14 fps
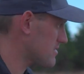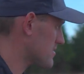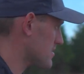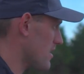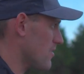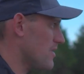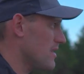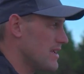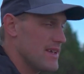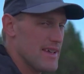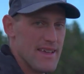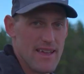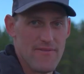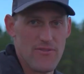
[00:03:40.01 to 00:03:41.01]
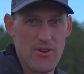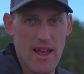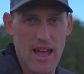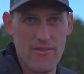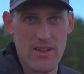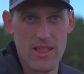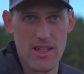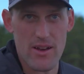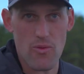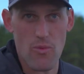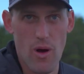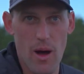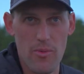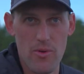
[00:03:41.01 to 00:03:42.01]
So, if you're having a lot of
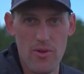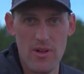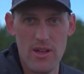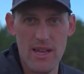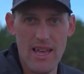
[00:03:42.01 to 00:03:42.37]
wobble